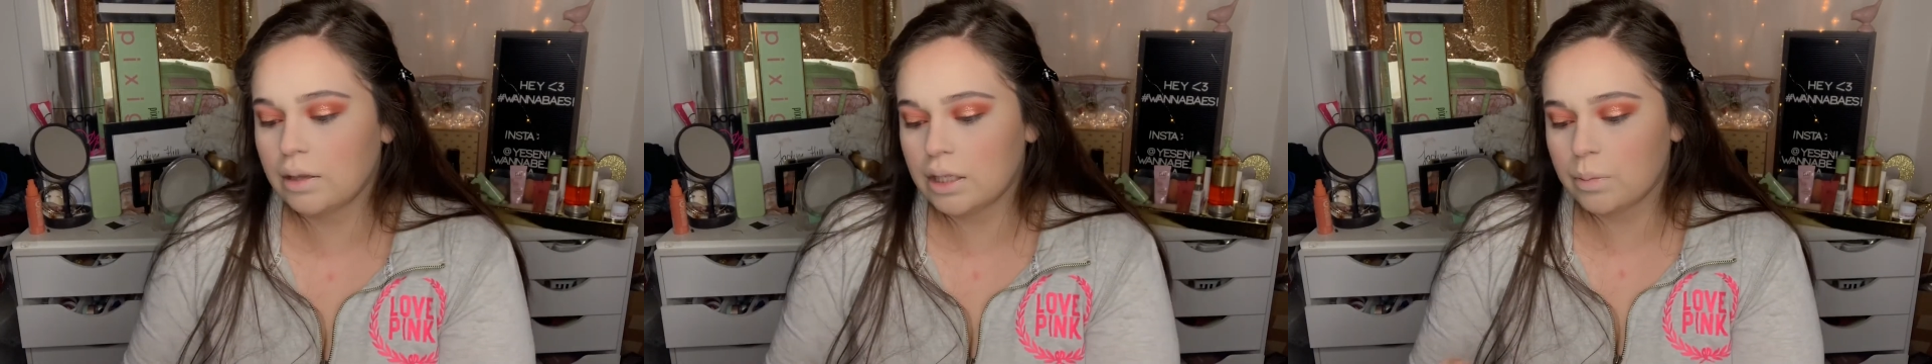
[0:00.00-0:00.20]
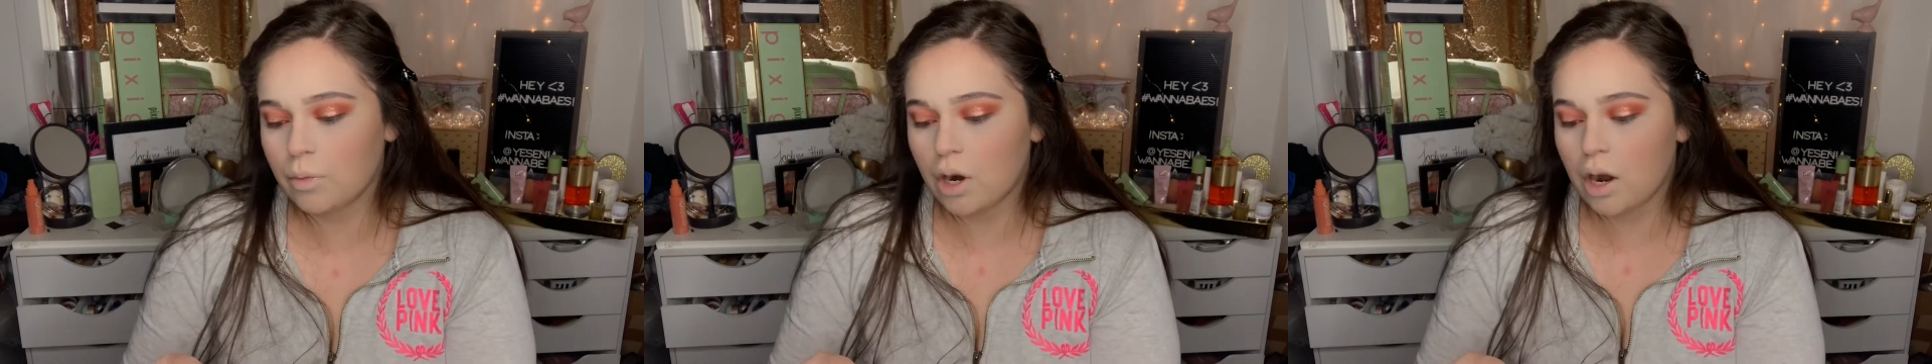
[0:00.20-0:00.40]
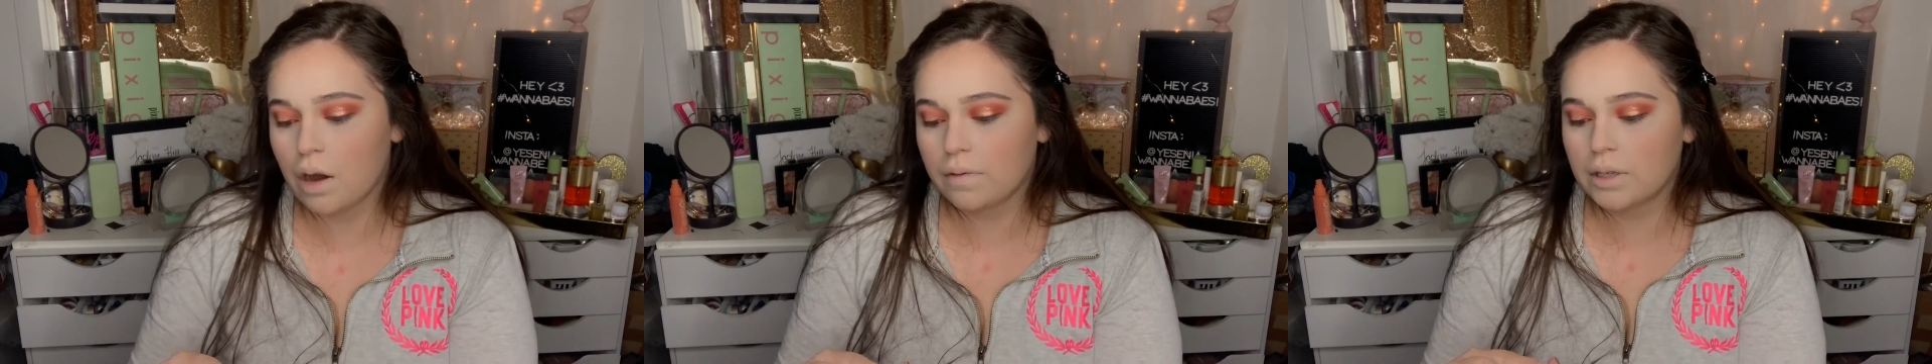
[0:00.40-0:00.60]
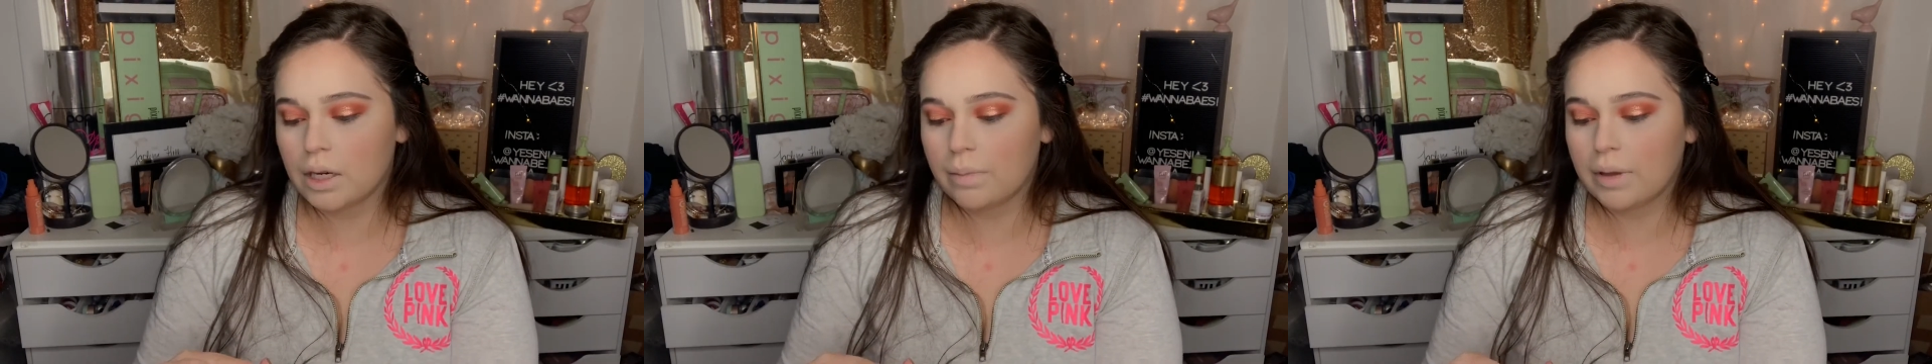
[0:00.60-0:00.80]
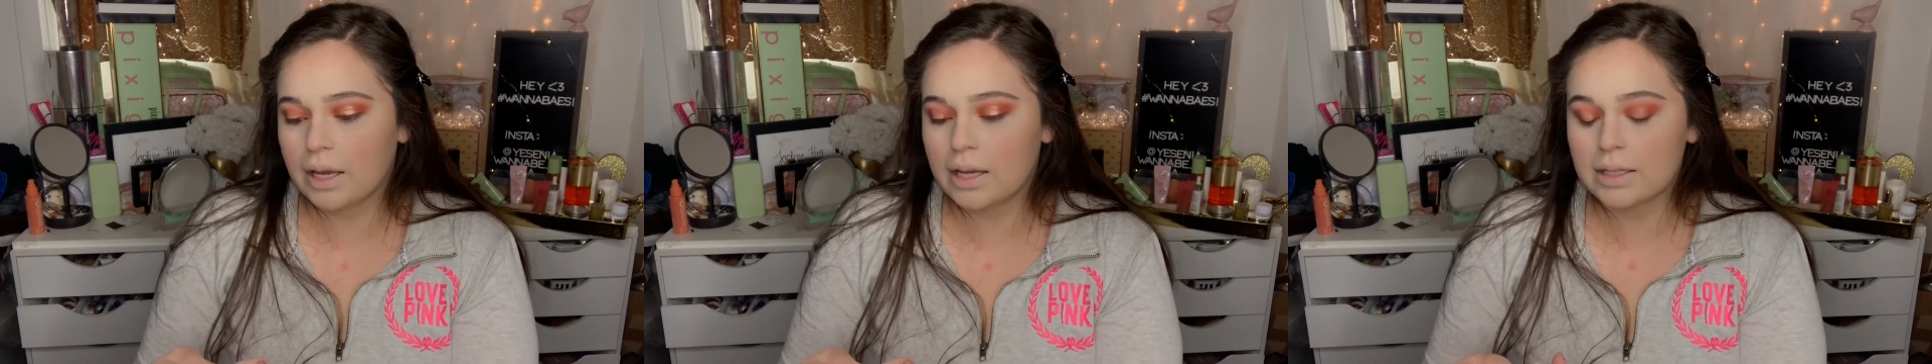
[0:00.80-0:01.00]
this more
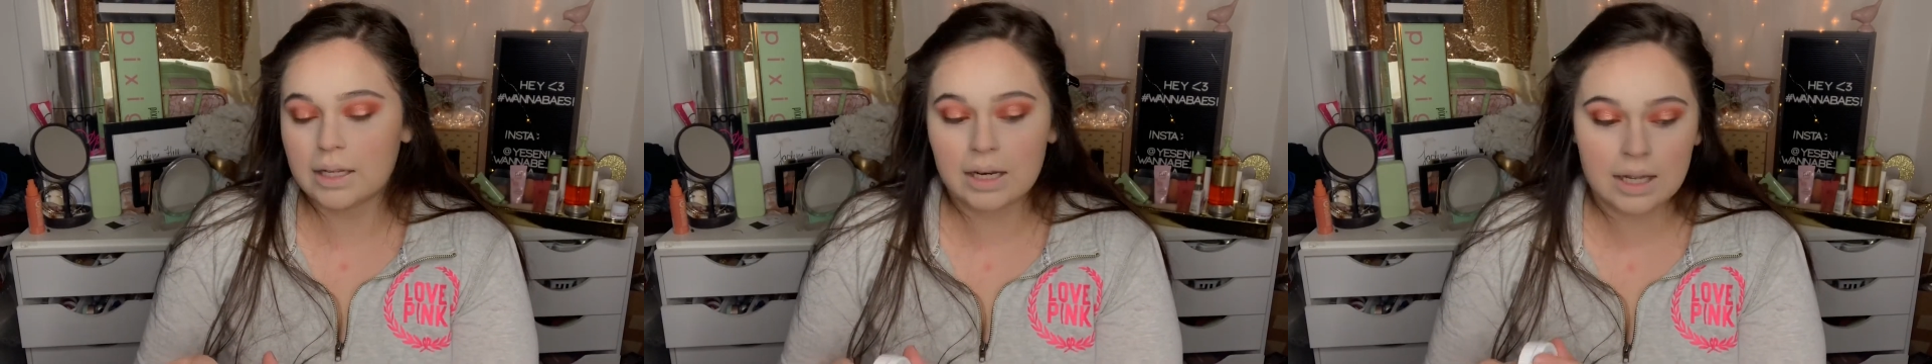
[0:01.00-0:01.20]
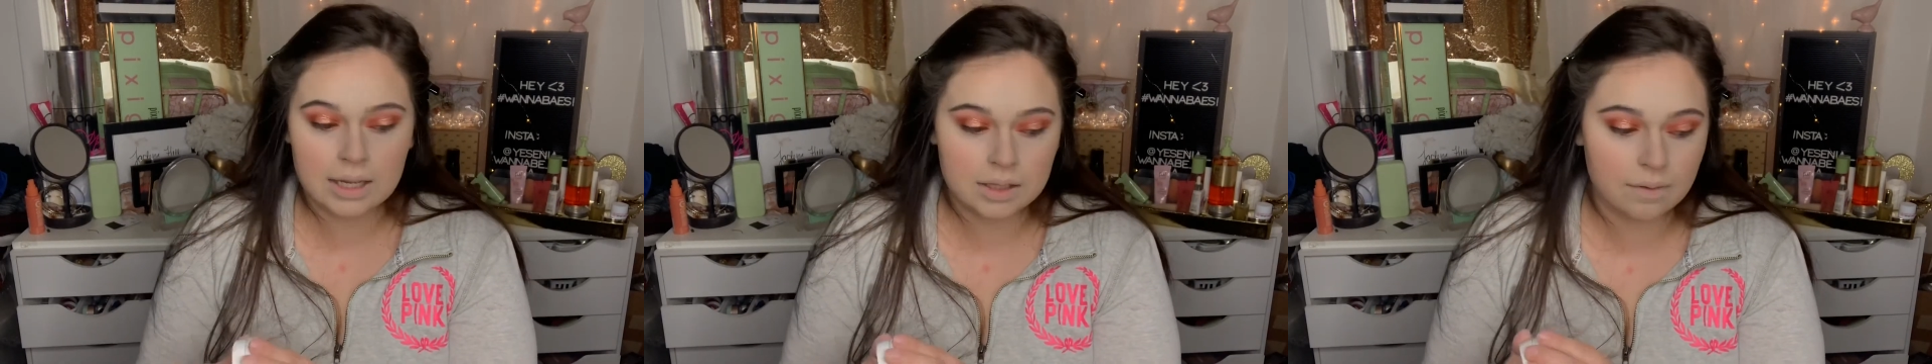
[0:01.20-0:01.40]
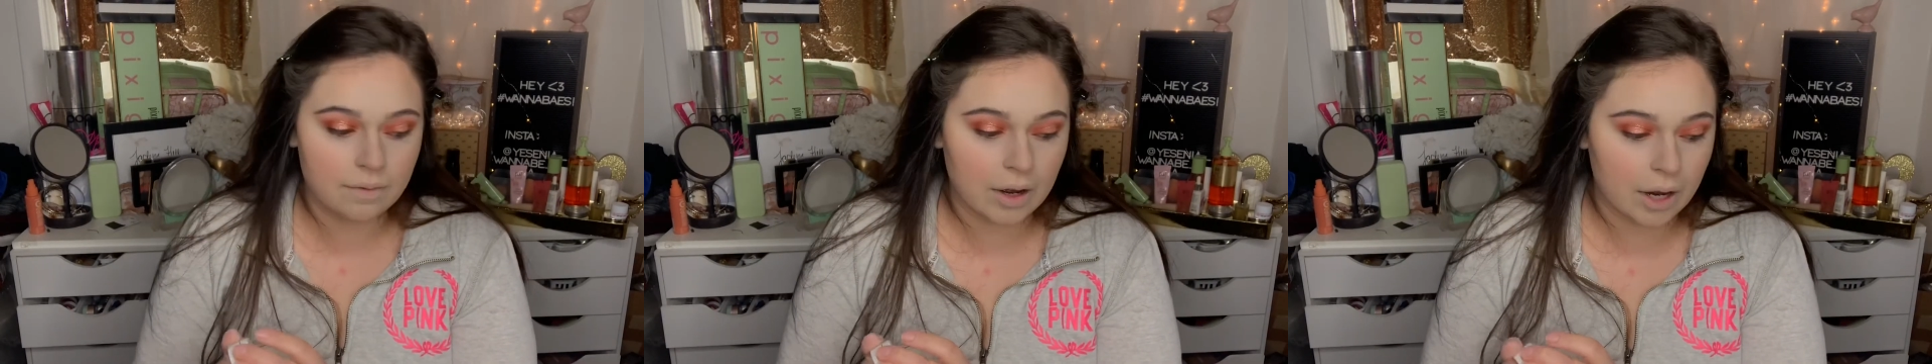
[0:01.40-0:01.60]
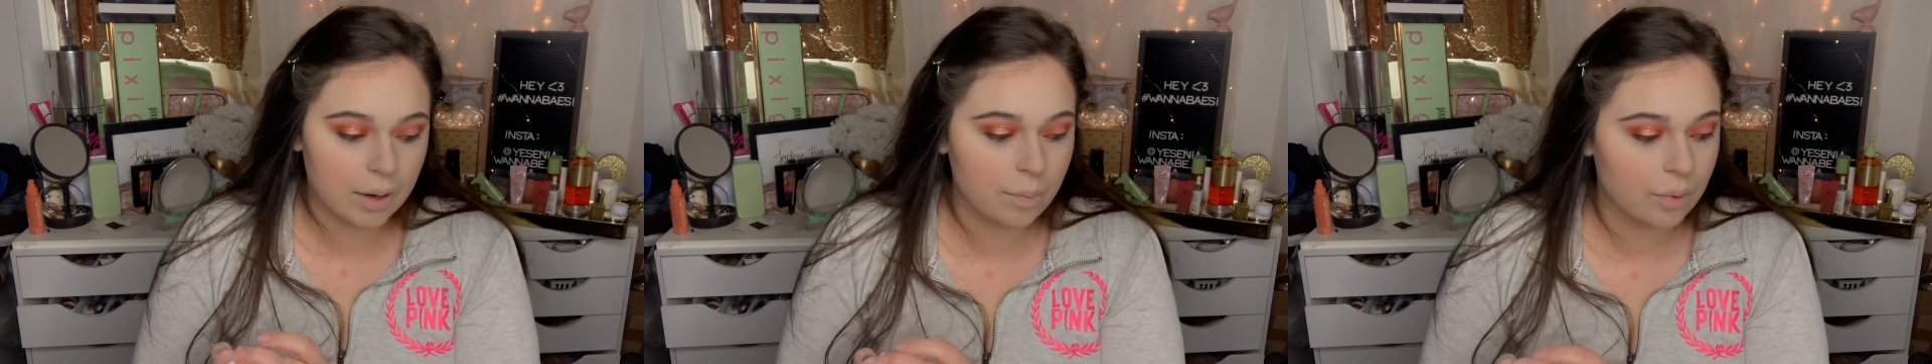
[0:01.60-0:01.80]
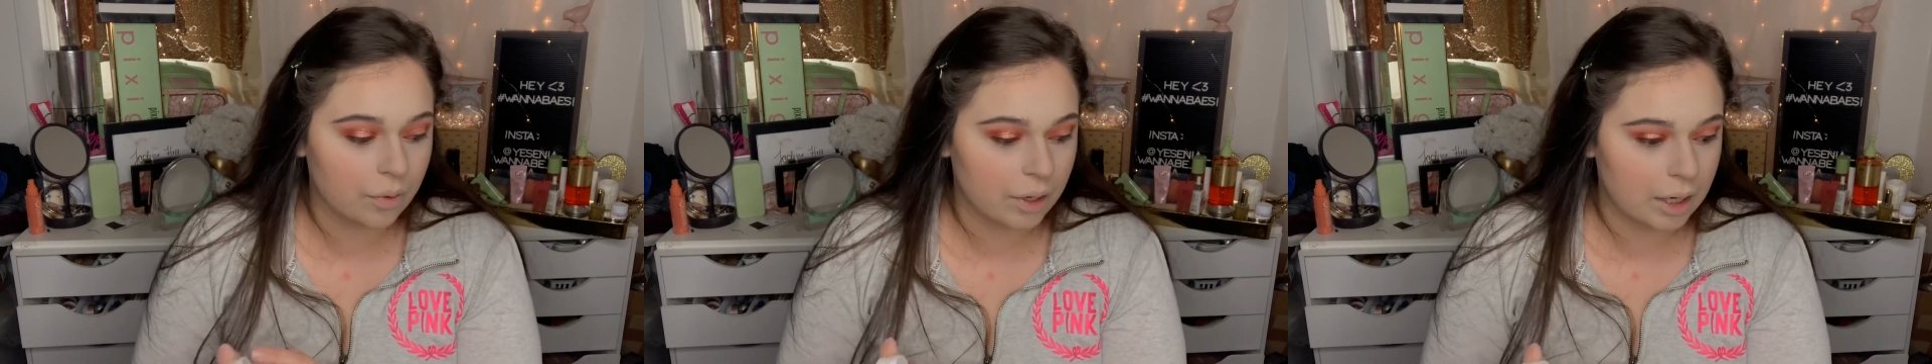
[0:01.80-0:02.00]
often because it is very
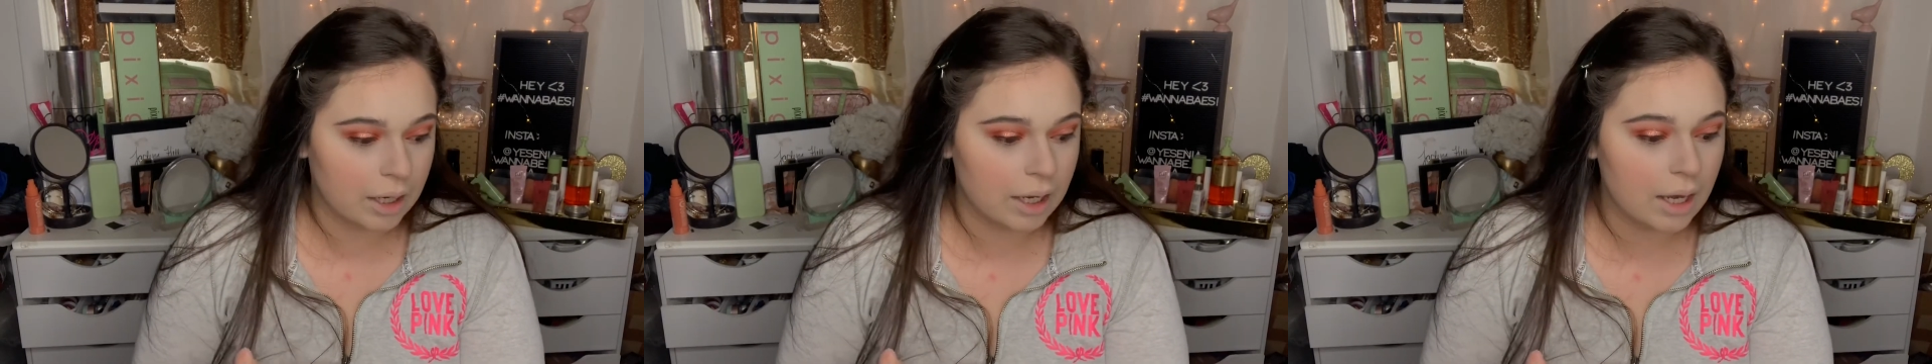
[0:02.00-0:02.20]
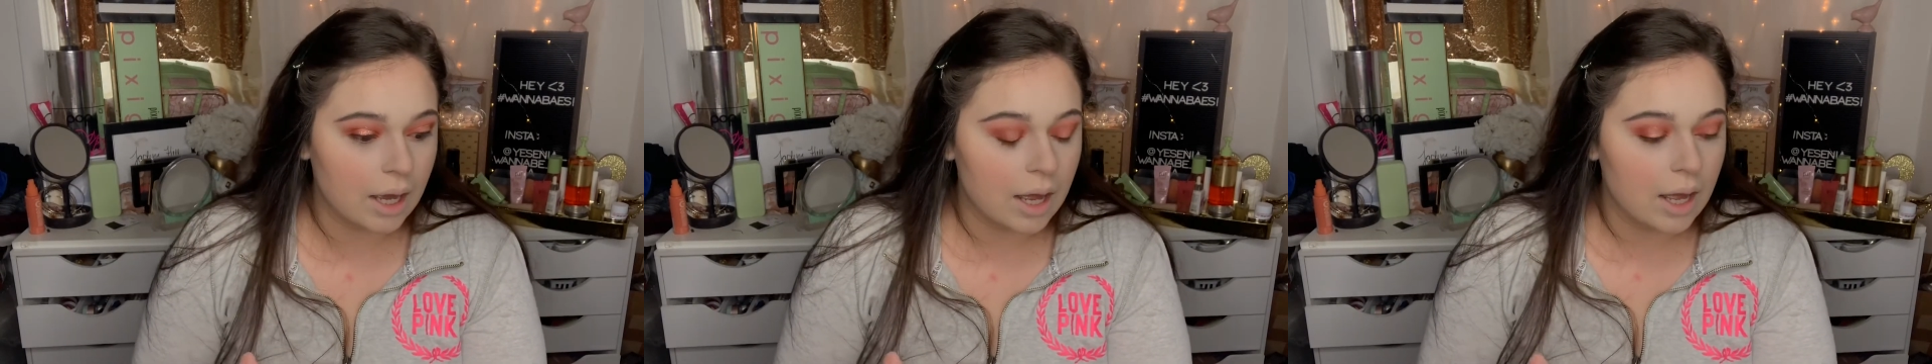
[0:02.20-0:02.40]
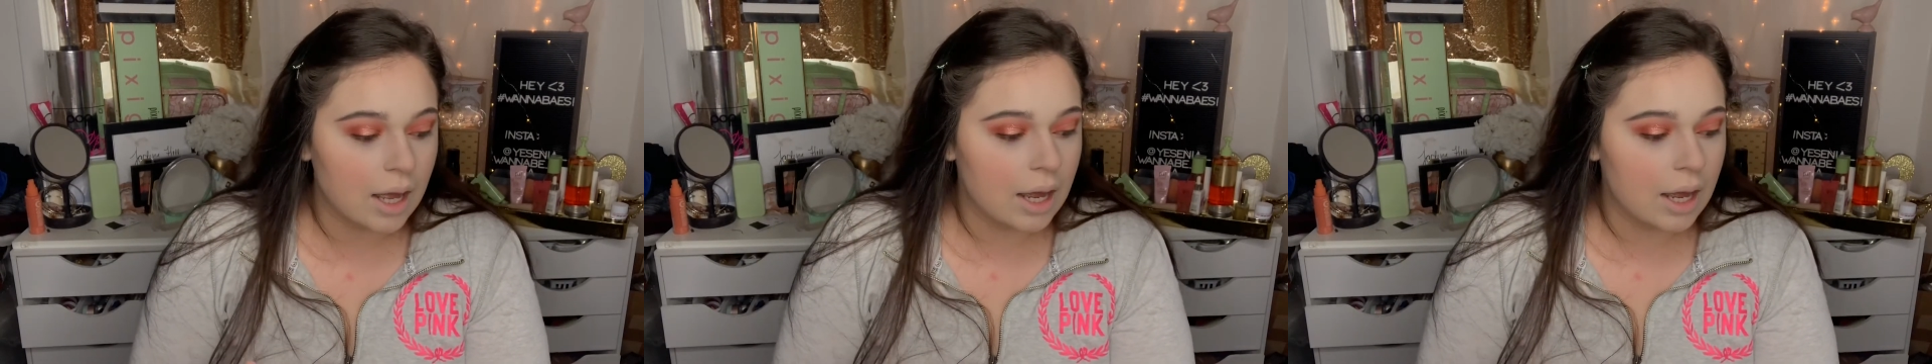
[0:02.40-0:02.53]
pretty.